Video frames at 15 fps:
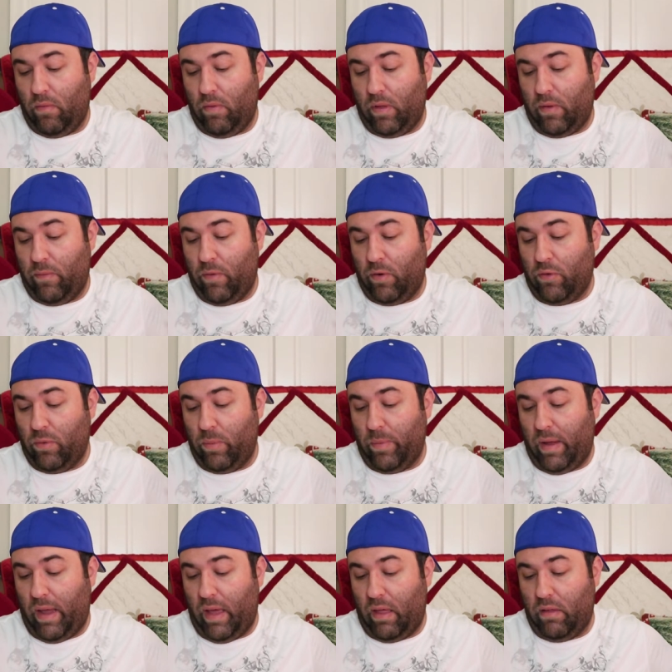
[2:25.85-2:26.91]
like a virtual
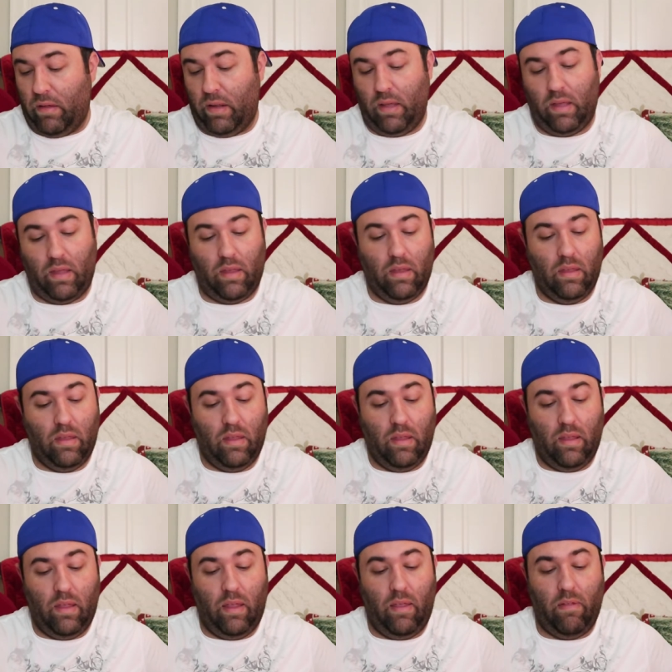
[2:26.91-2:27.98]
reality,
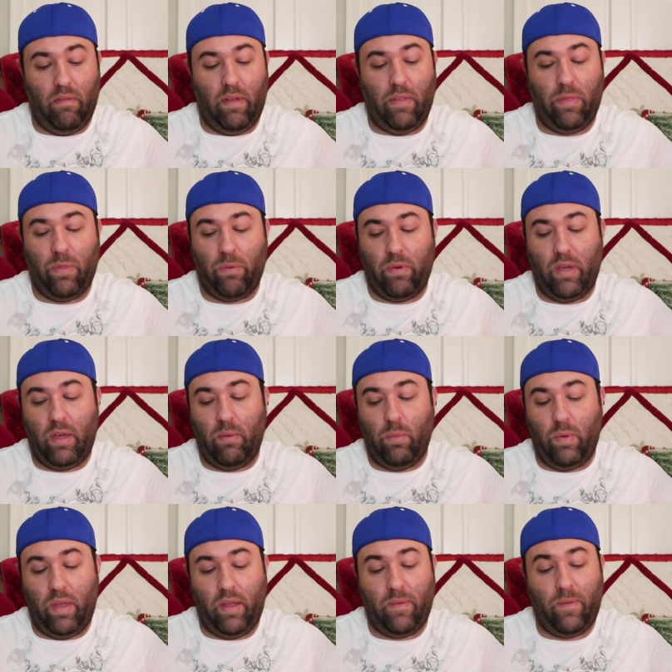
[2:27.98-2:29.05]
and like three
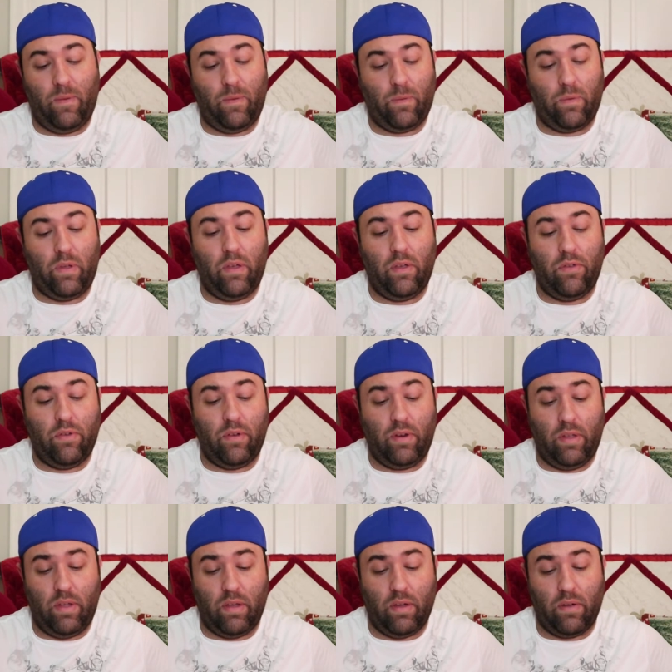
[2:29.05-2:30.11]
weeks is three hundred
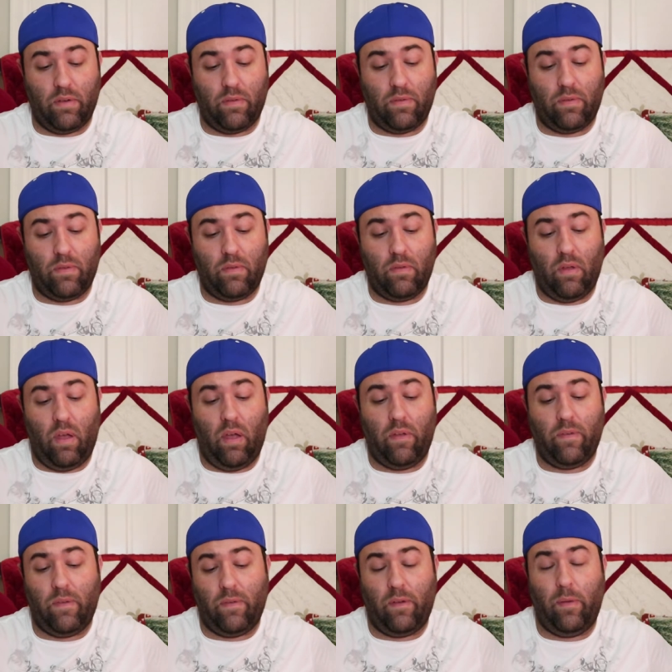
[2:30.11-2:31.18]
years.
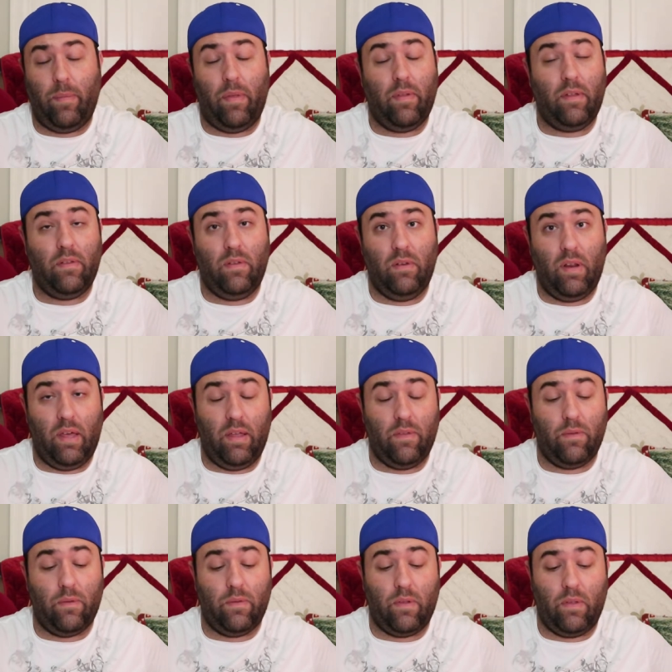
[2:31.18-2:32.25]
Uh, so it's only been like two
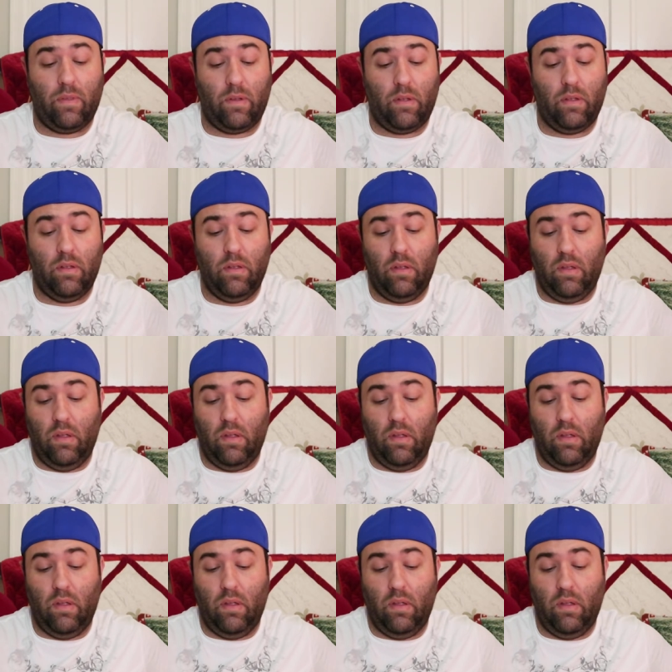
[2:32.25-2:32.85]
days or something.